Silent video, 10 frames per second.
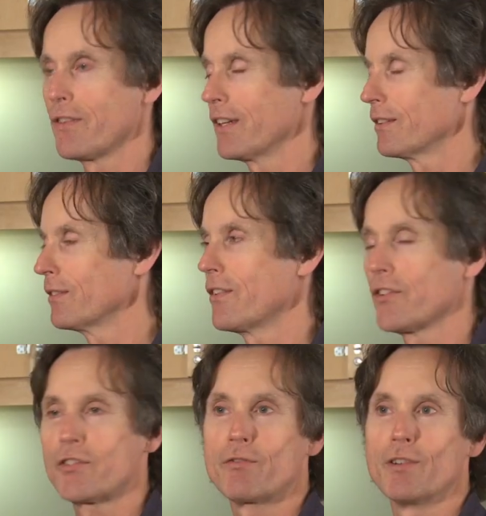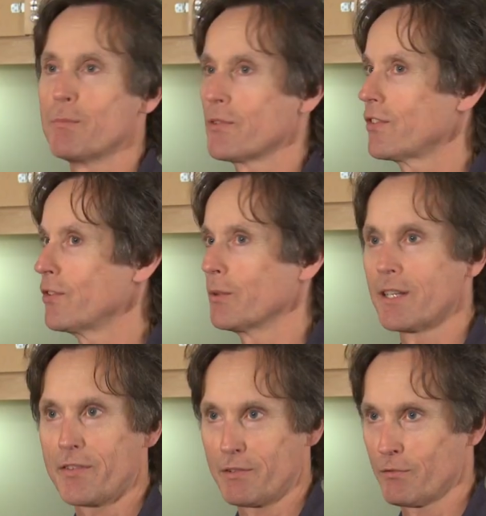think this film is doing
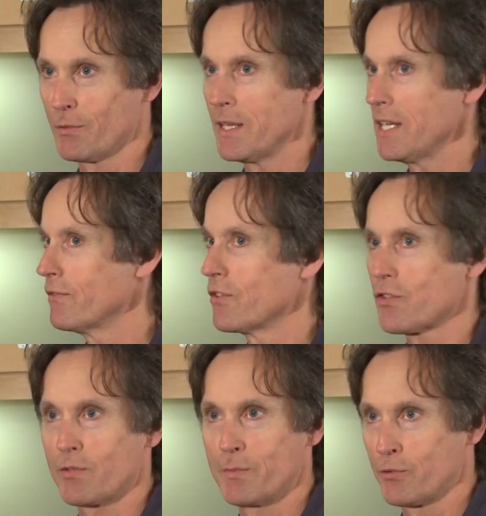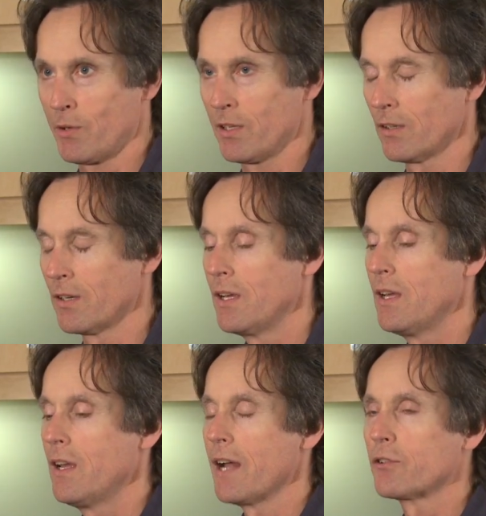nothing for me, even just from the trailer.
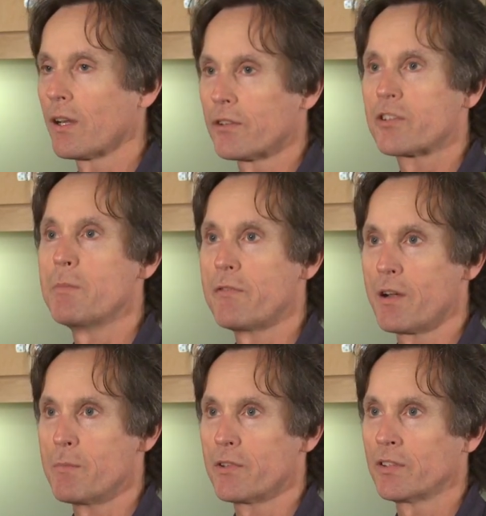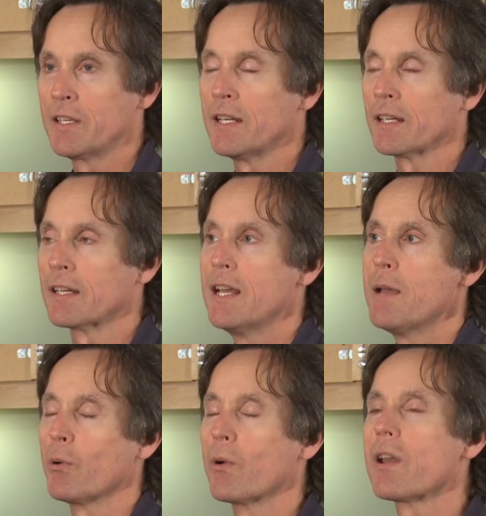And trailers can be very misleading.
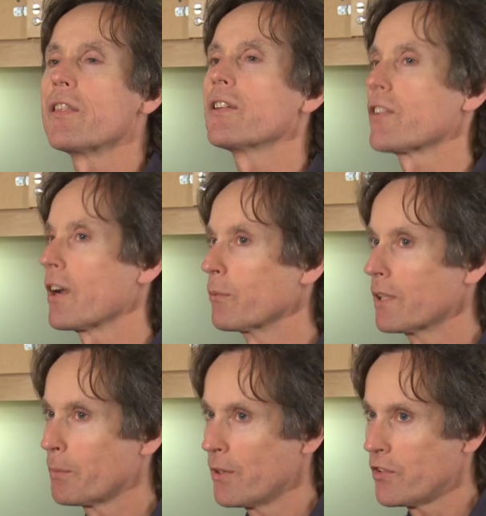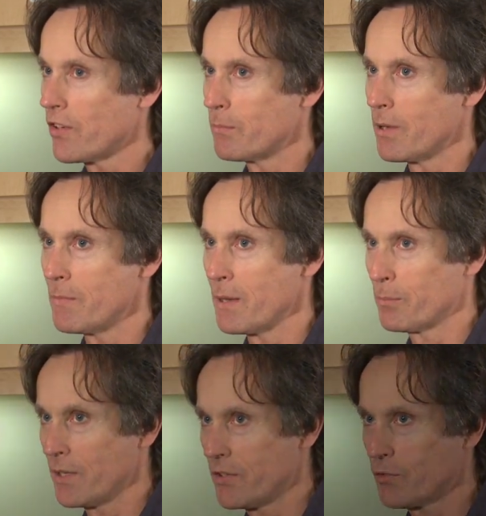But one of the things that I really appreciate about
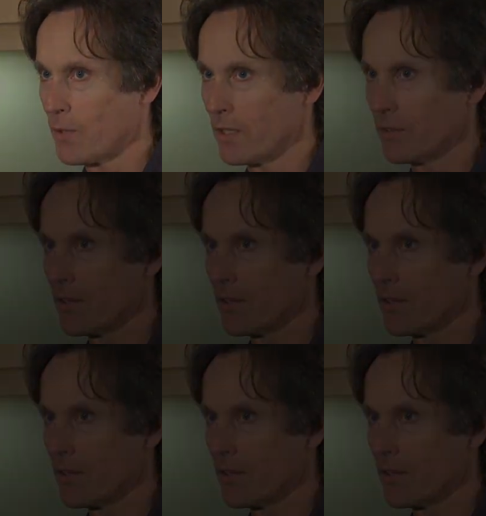Manpreet's trailer